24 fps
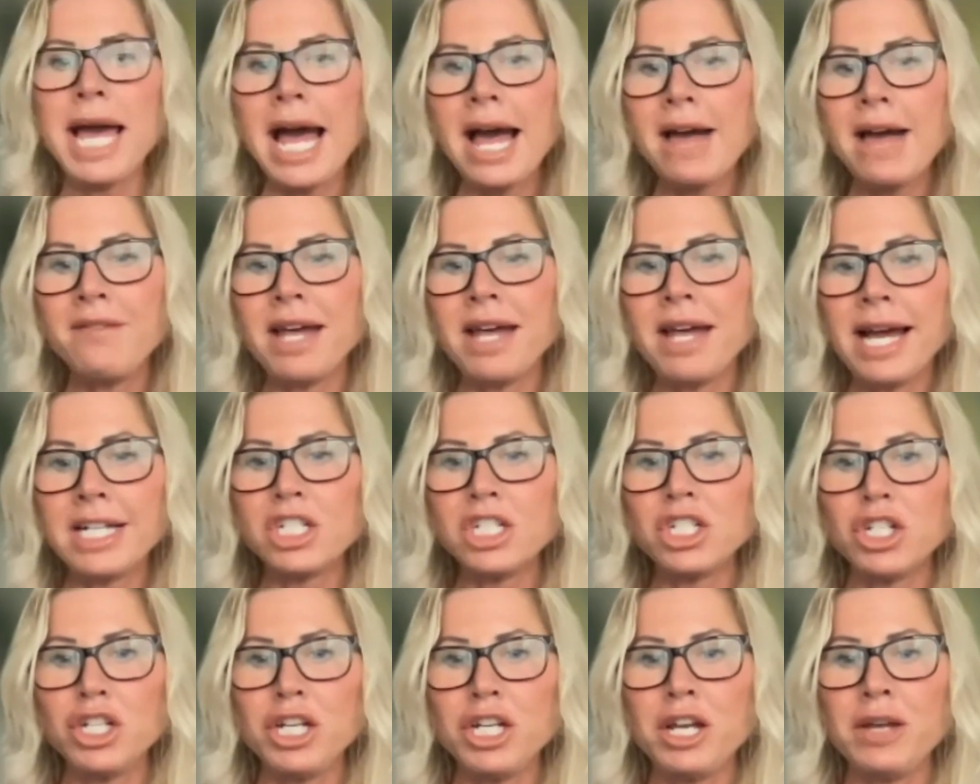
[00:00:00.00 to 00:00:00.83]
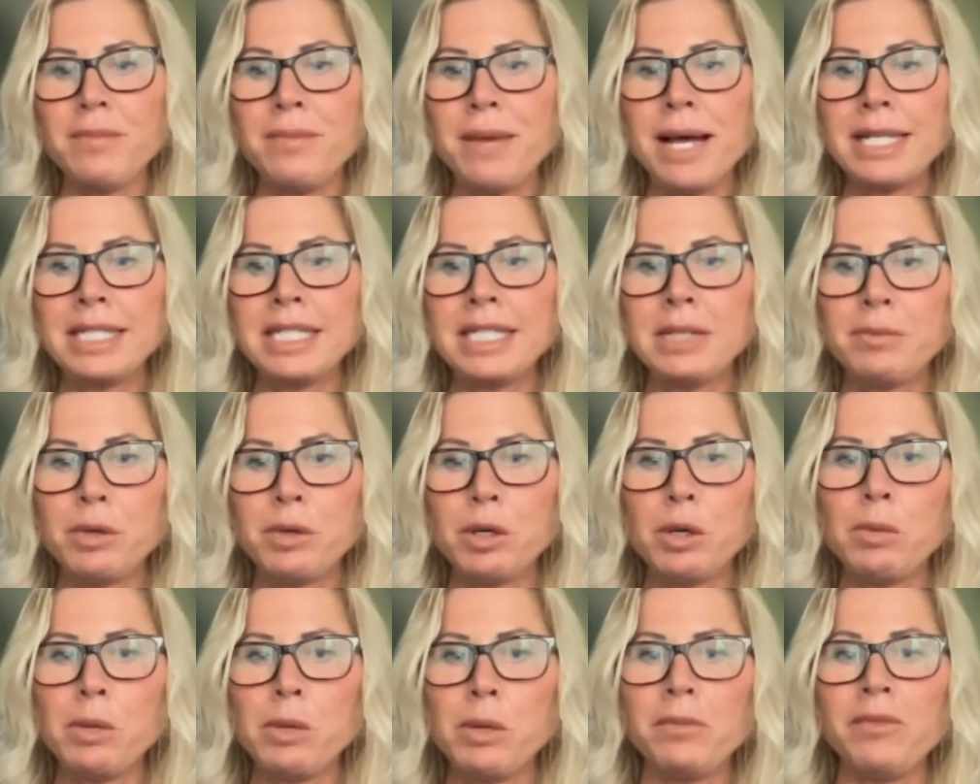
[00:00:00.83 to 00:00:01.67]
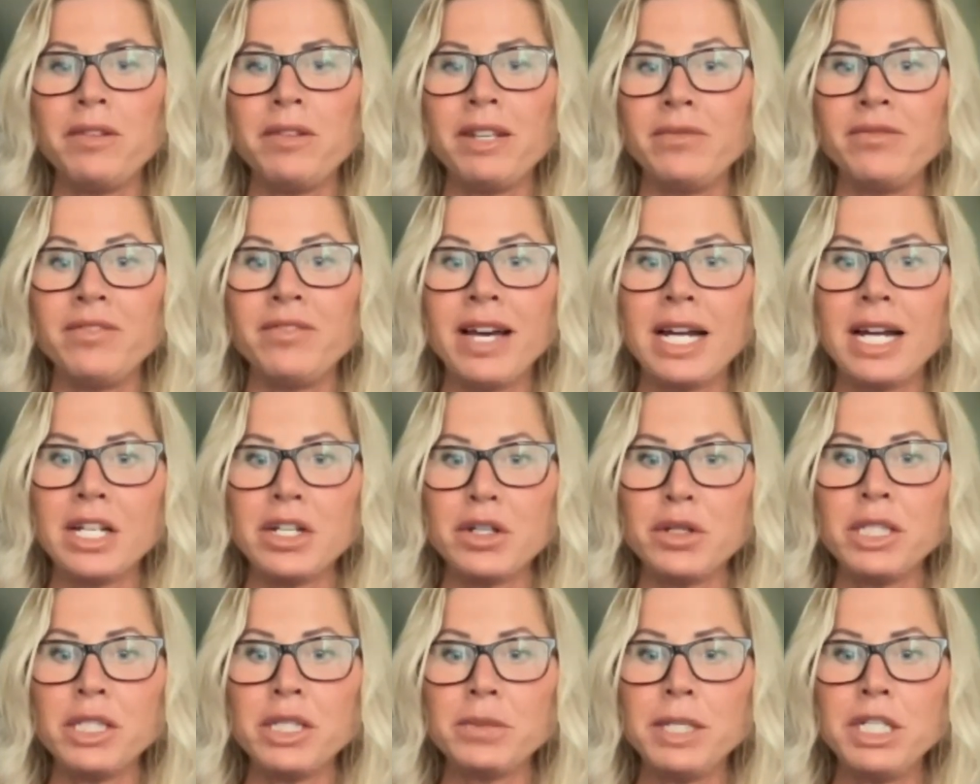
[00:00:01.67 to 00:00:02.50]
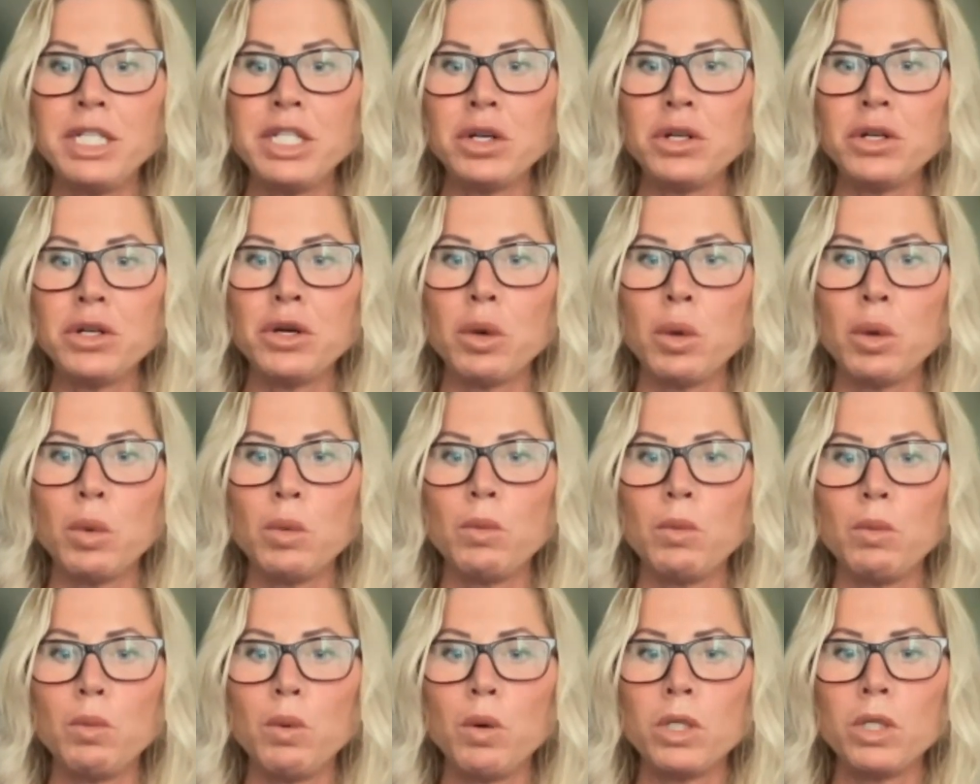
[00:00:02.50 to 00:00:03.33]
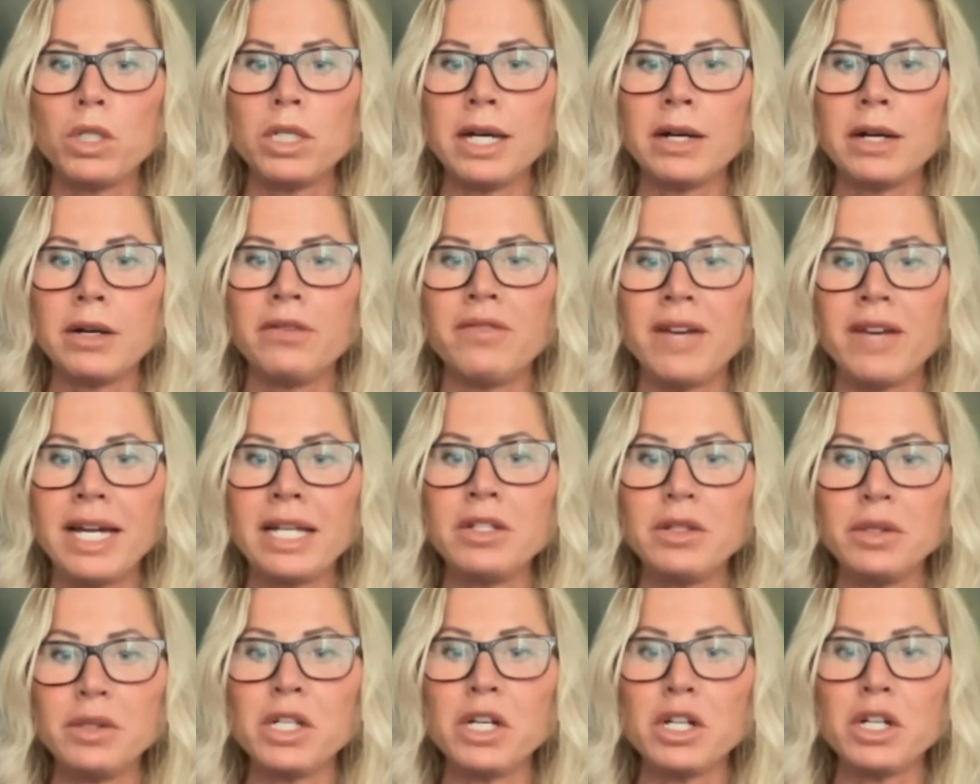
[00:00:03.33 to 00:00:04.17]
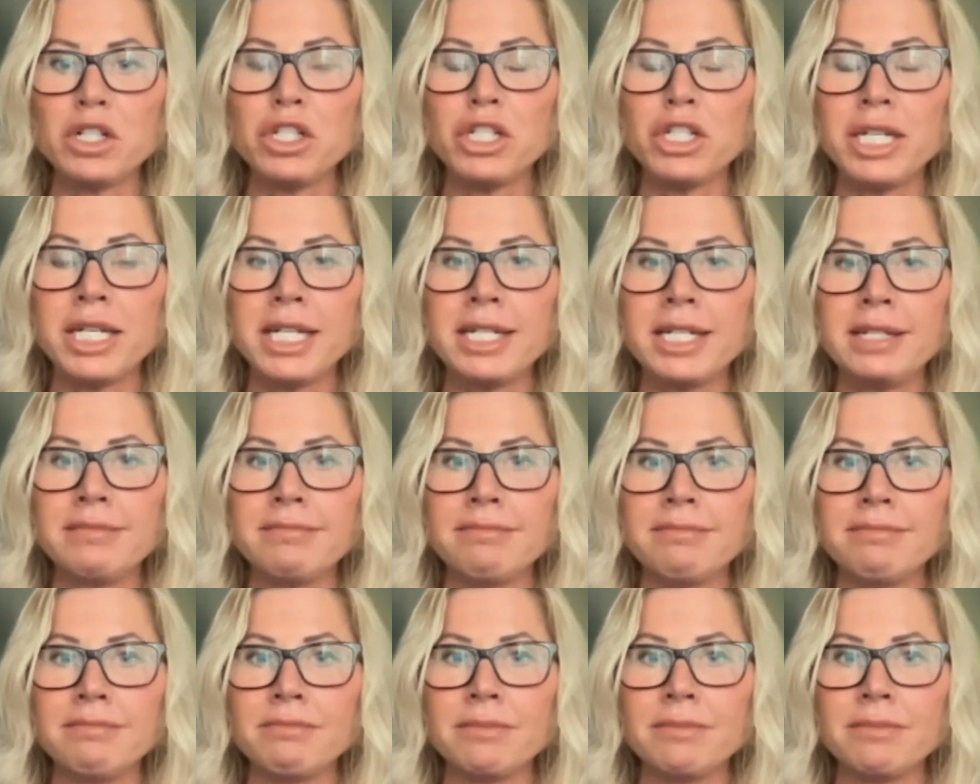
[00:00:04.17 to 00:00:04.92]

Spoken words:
have actually a massive problem with values. We don't know what our values are today.